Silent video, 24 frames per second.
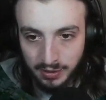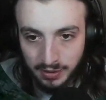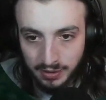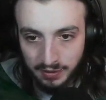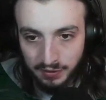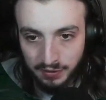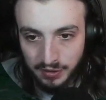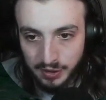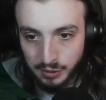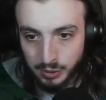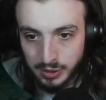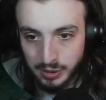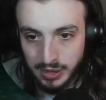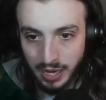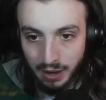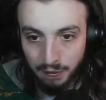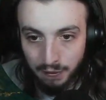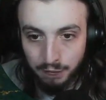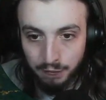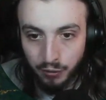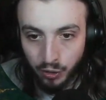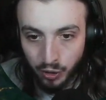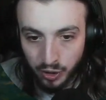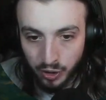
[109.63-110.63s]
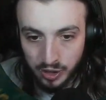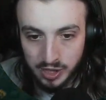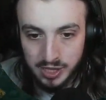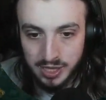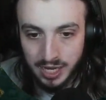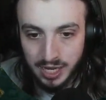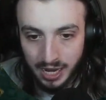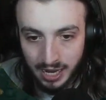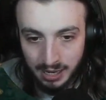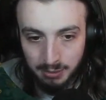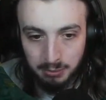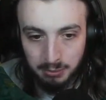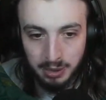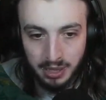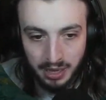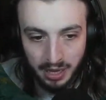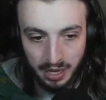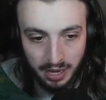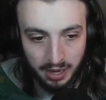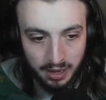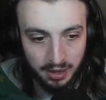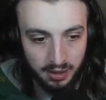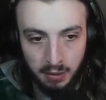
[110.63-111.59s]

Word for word: if it was that voice telling me that.